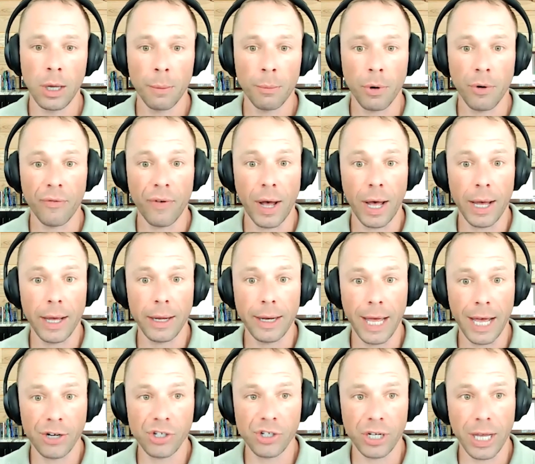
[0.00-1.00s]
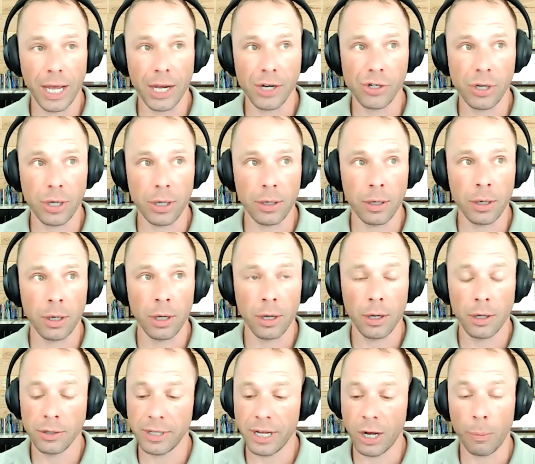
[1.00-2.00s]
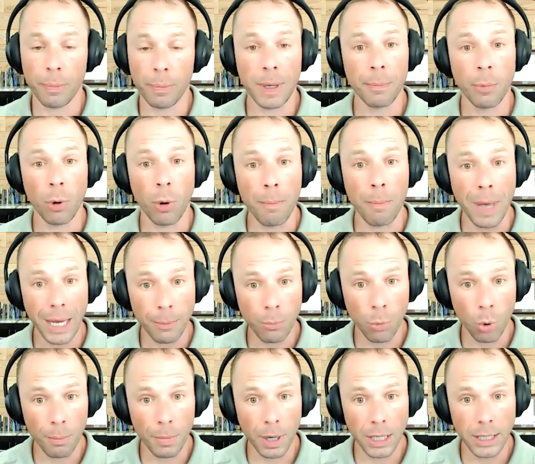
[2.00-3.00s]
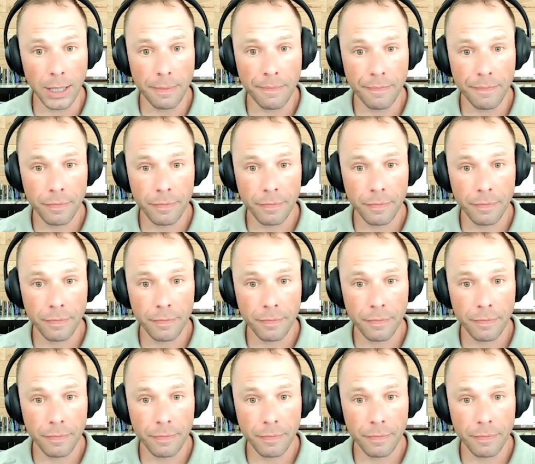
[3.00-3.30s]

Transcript: provide education to help people make more money,